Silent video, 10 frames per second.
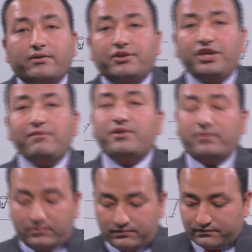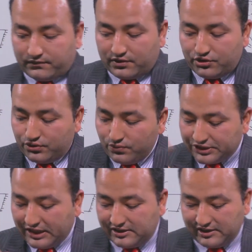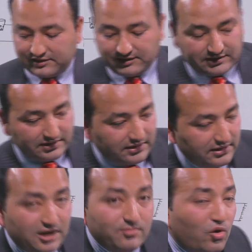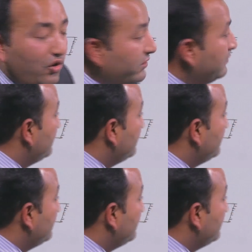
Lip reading: give you 2 sentences, not more,